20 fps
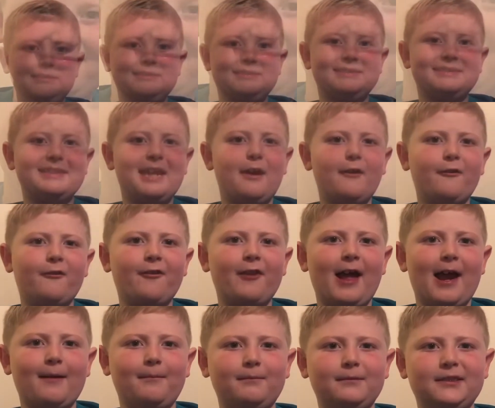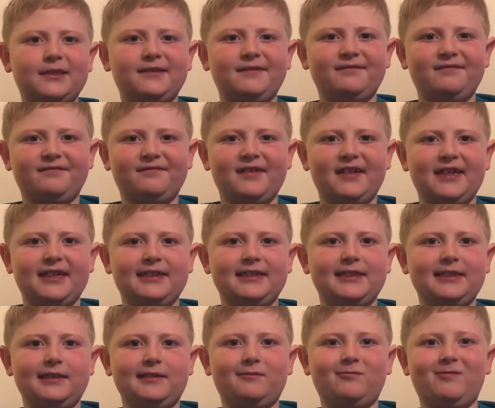Southampton
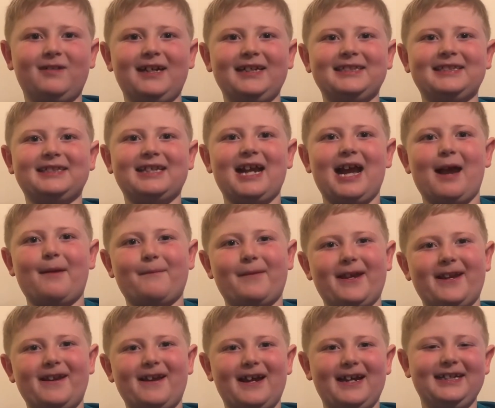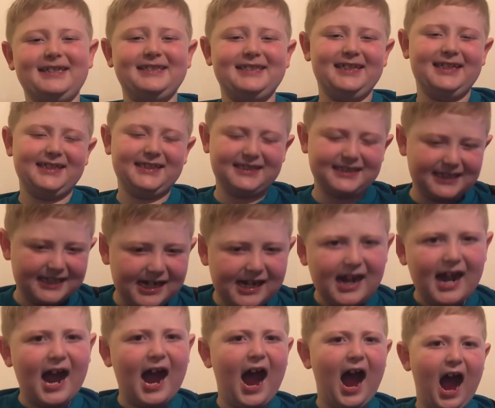versus West Ham United.
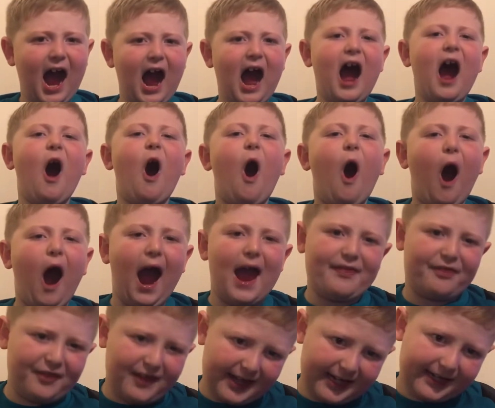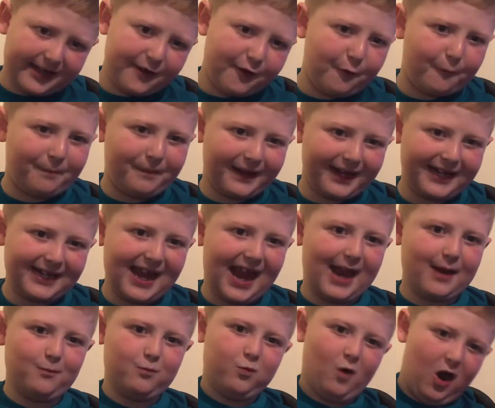I think it'll be
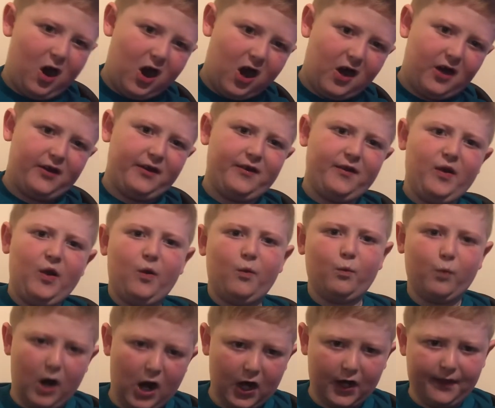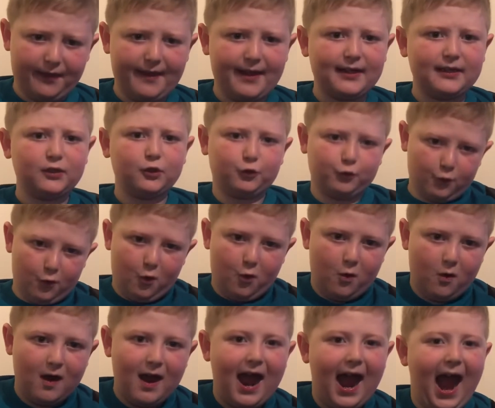a 1-1
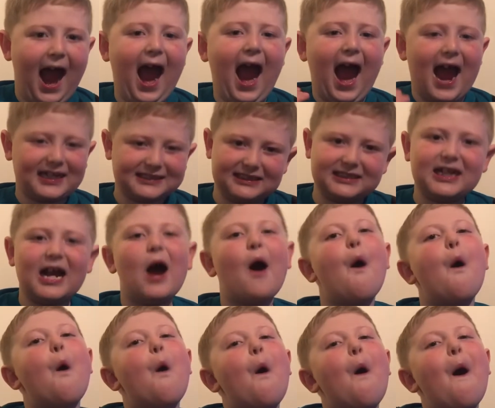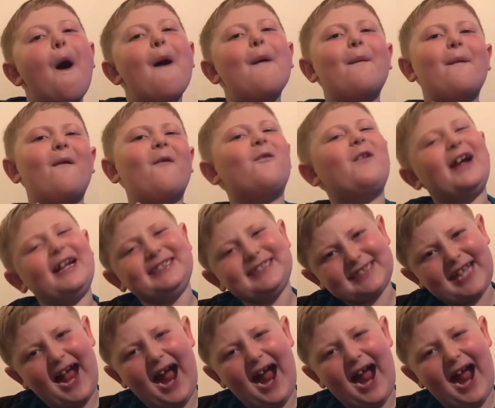draw. And West